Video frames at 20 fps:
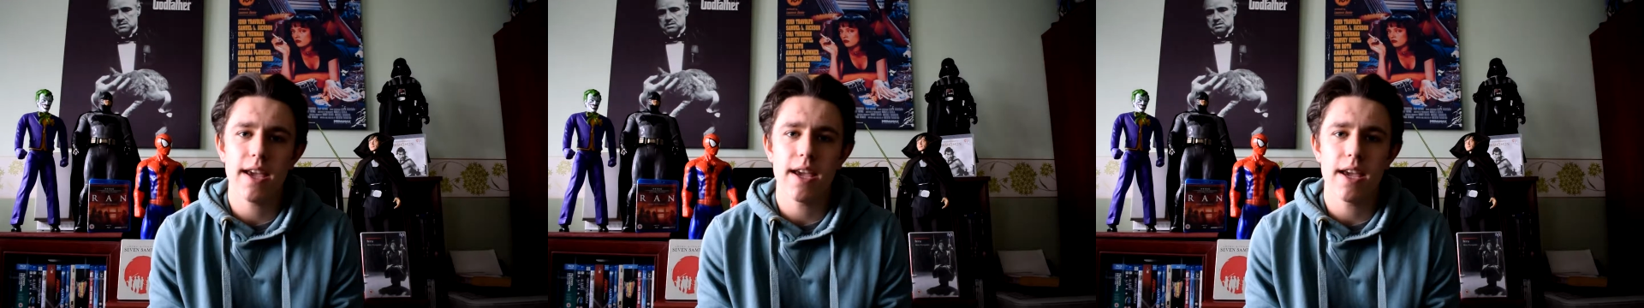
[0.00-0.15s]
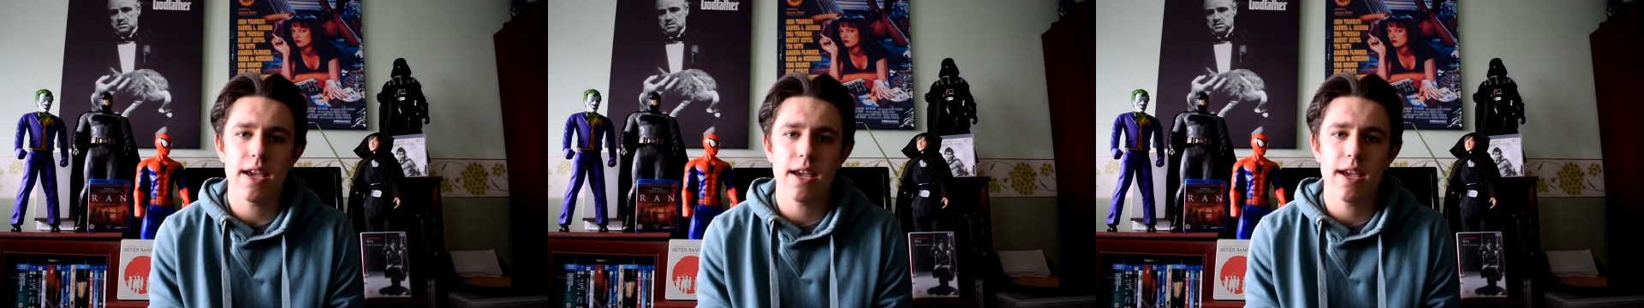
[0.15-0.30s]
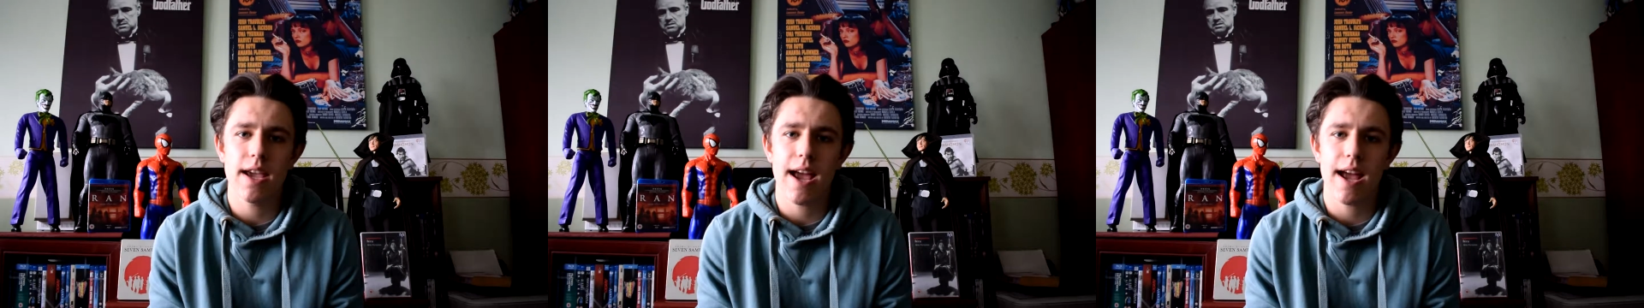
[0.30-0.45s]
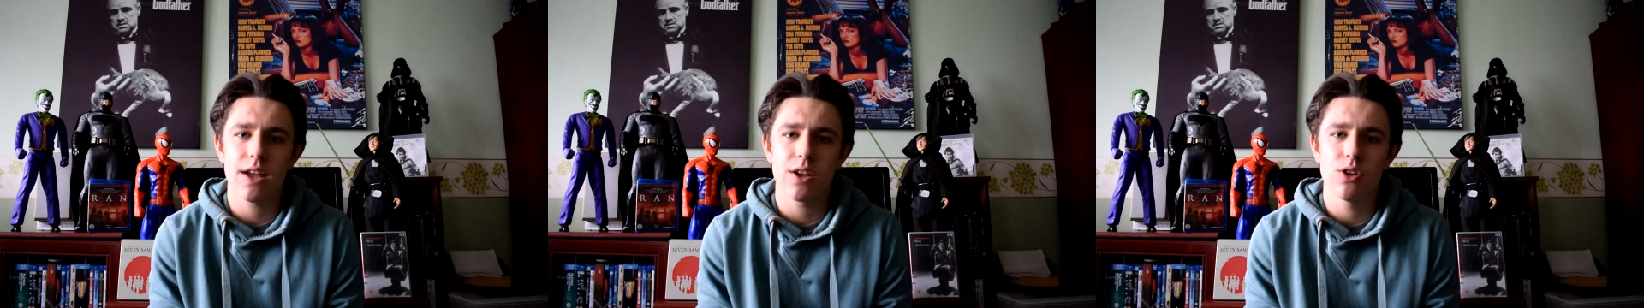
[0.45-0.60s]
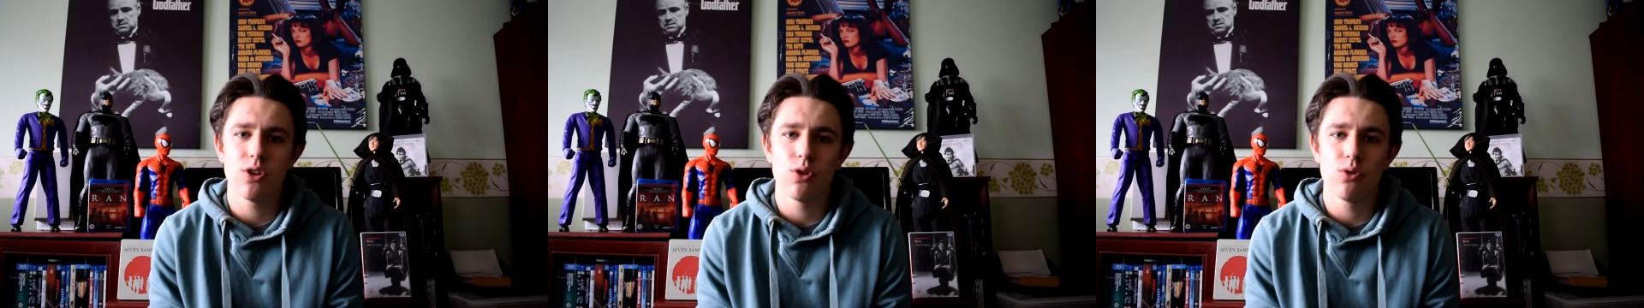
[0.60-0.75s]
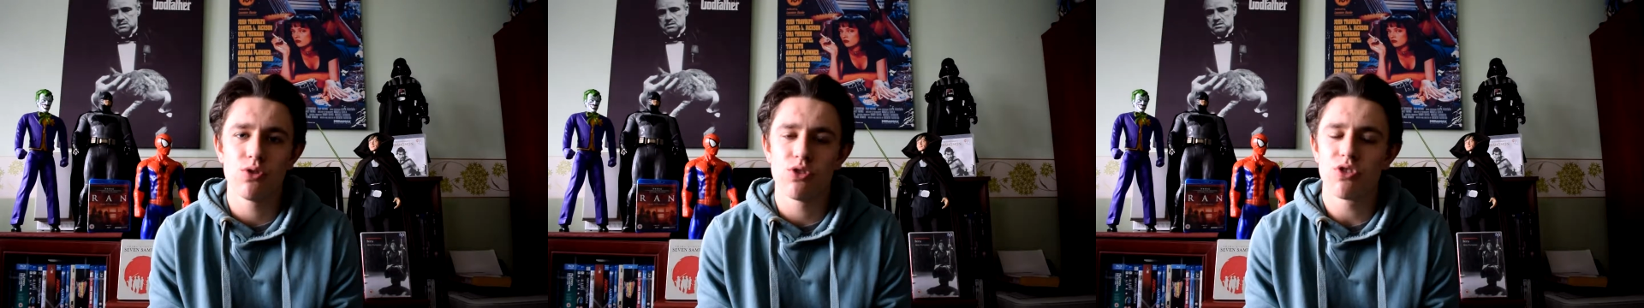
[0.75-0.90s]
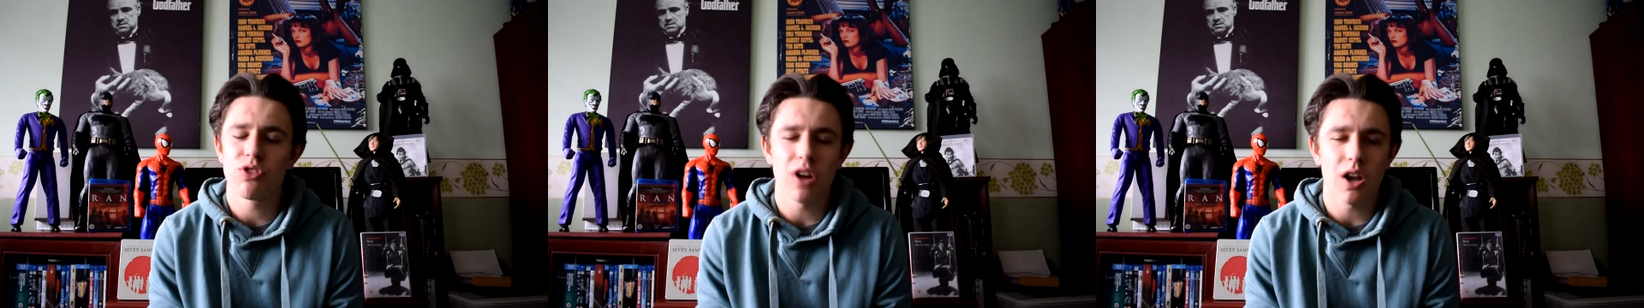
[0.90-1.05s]
he
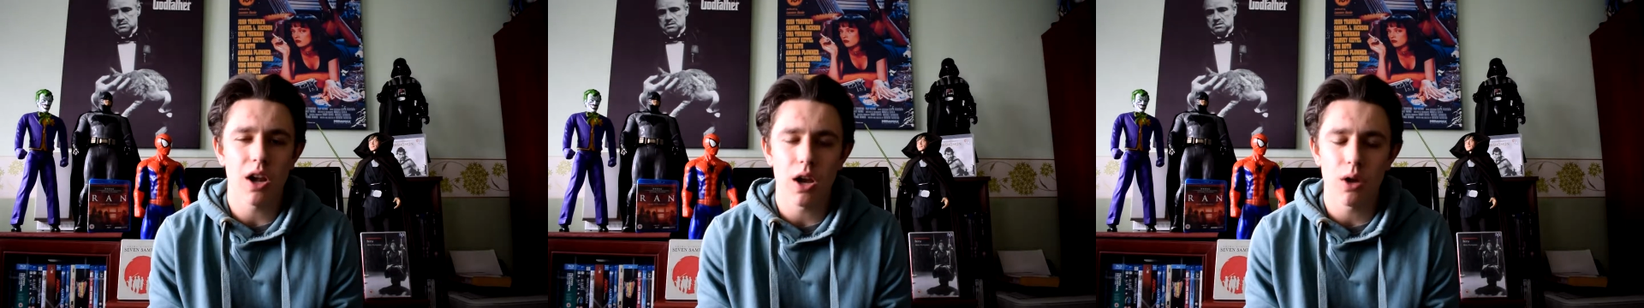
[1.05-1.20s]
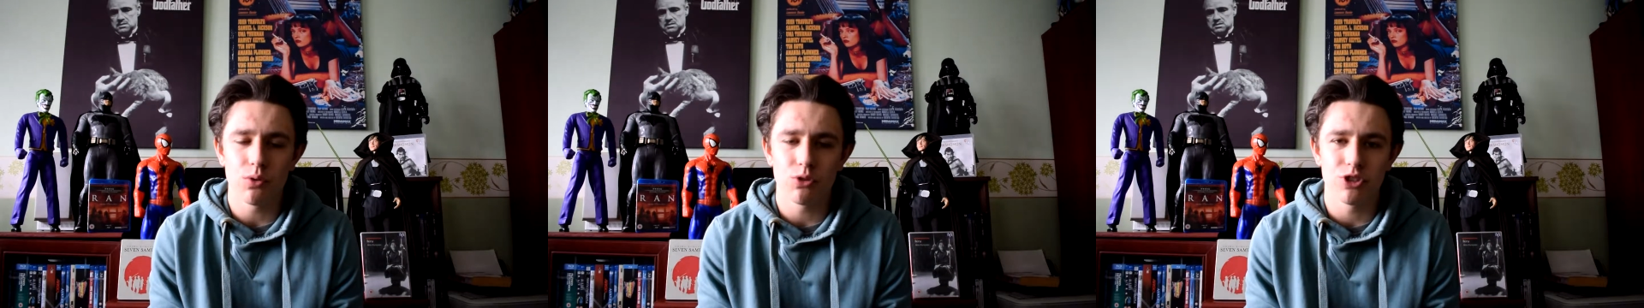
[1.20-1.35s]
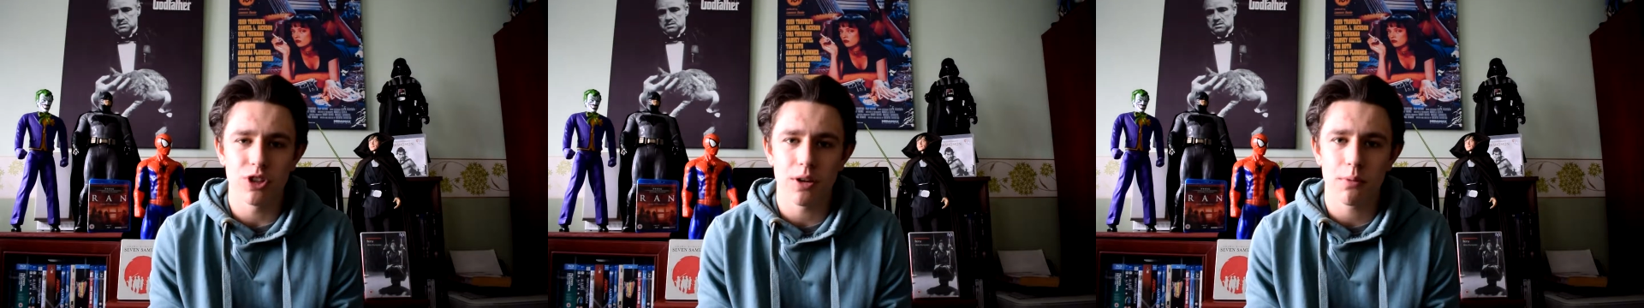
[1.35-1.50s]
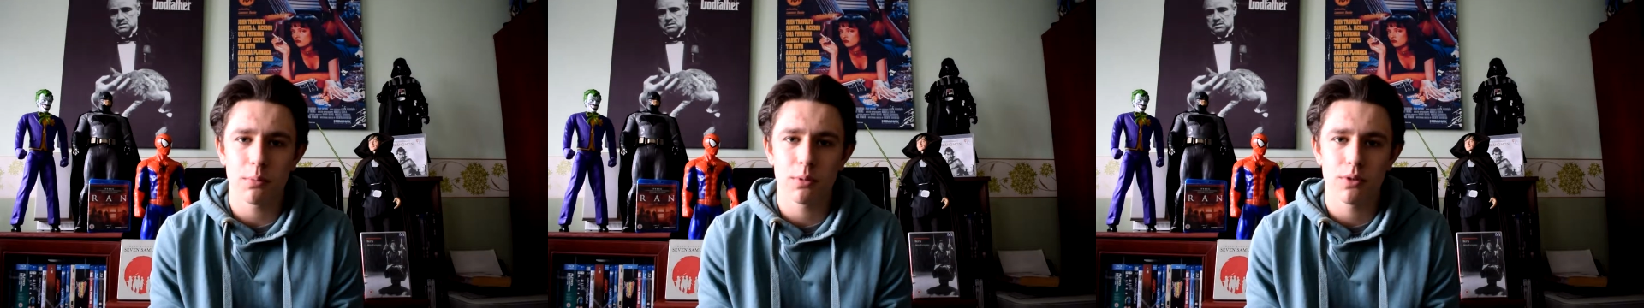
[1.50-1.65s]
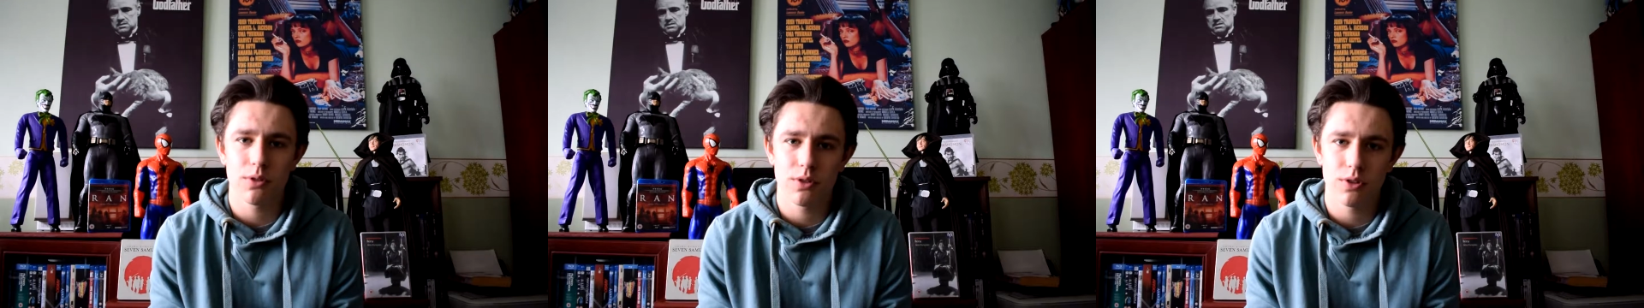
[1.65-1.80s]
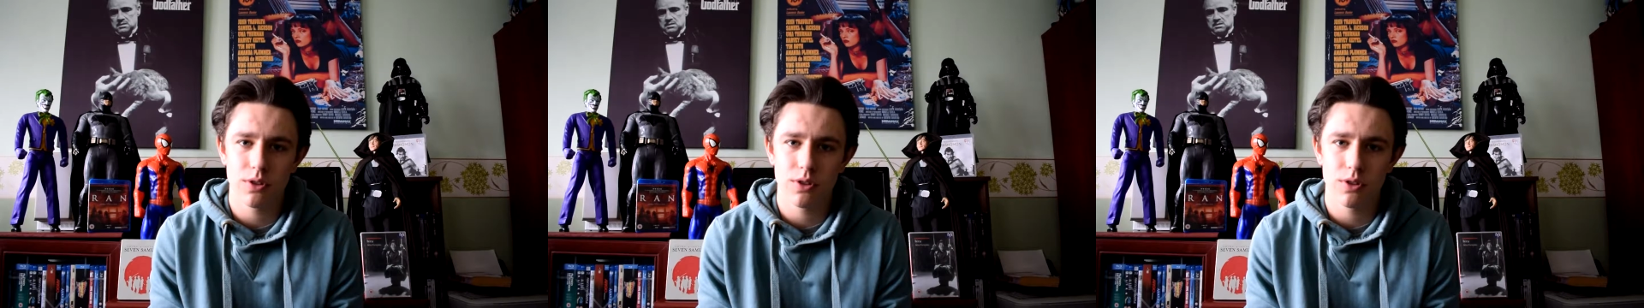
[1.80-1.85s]
uses the close-up.